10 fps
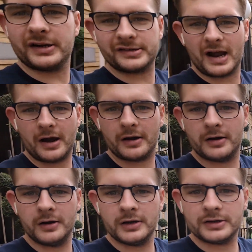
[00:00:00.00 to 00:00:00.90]
is that?
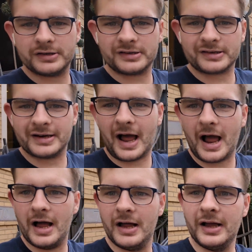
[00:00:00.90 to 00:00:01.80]
Did you see that?
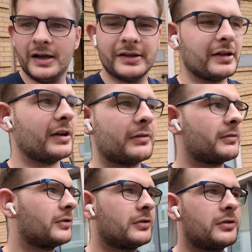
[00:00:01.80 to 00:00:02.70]
It's like a
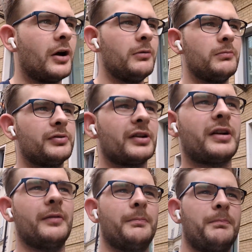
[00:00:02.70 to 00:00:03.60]
go. It's like
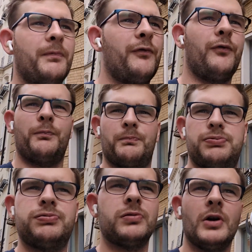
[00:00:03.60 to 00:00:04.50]
a
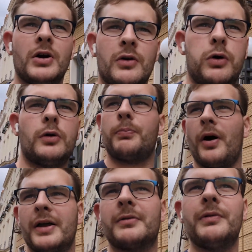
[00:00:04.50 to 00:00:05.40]
quad
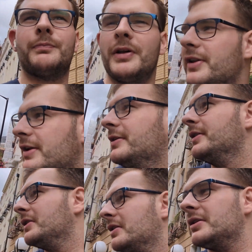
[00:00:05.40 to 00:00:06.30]
bike with bloody
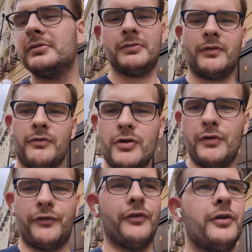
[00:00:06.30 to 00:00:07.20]
with a
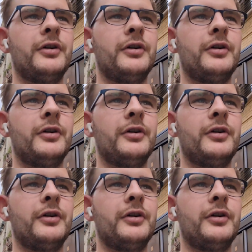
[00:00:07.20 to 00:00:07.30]
roof